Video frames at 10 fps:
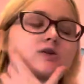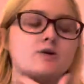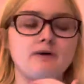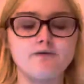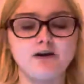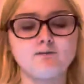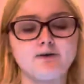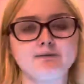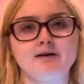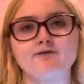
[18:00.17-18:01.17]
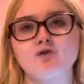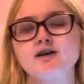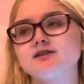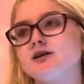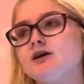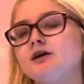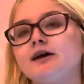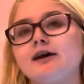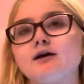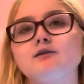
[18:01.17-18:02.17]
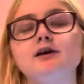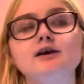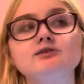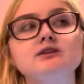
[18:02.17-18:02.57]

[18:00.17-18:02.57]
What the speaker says: all my randomers my friends, and here's a